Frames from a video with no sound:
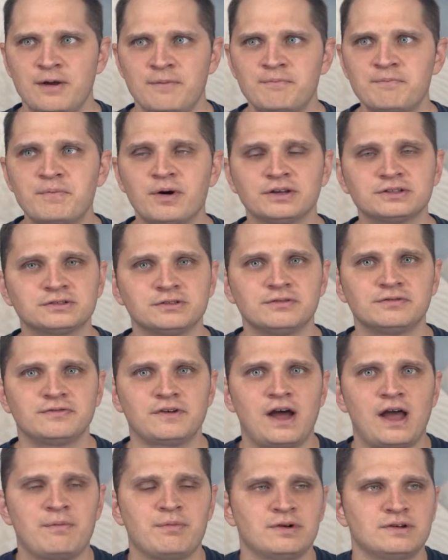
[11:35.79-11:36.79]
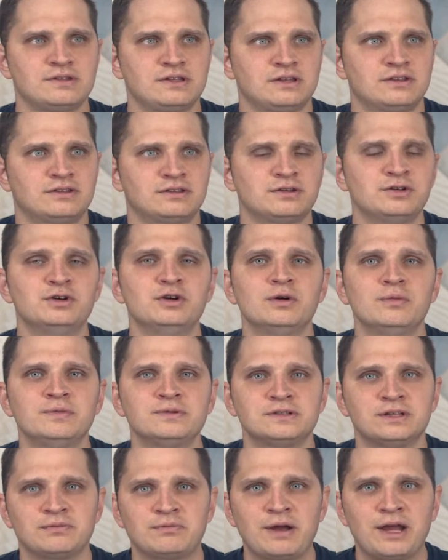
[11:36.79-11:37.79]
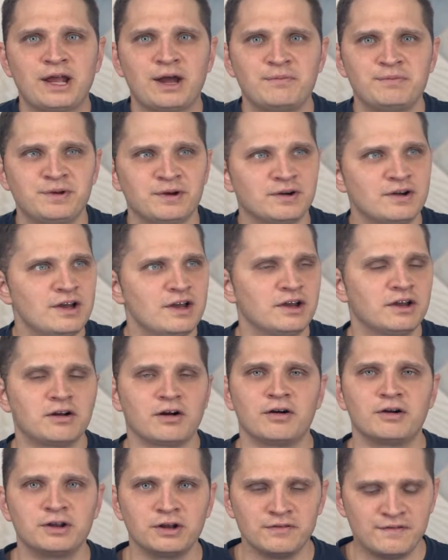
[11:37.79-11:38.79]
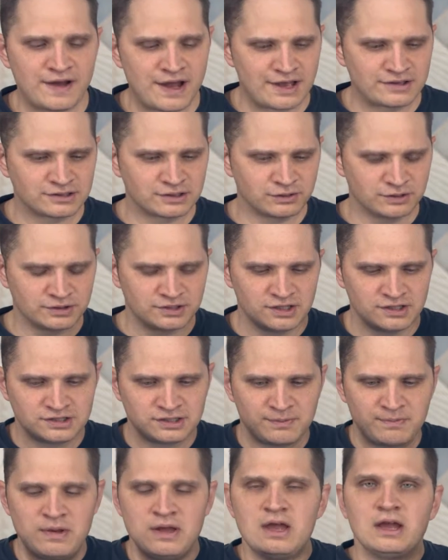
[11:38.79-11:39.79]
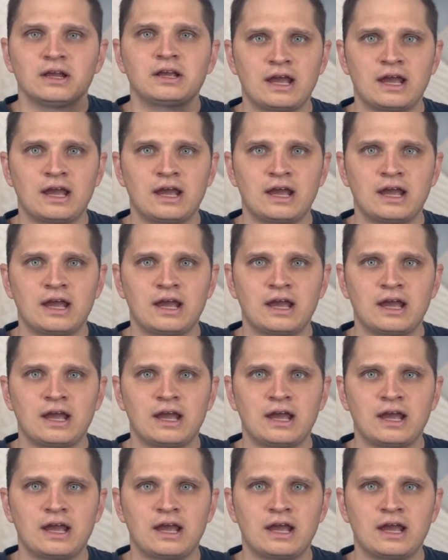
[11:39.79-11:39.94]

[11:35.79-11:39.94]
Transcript: muscle fibers, the tubes that make up your cardiovascular system,